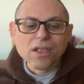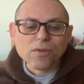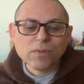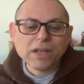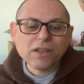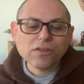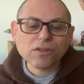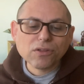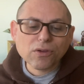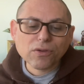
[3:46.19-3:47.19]
We need to
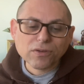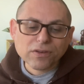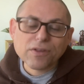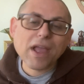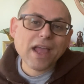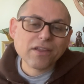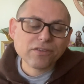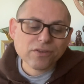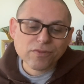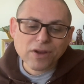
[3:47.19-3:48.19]
learn to
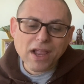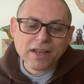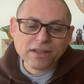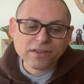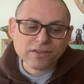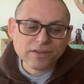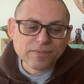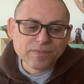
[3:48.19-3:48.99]
ask for guidance.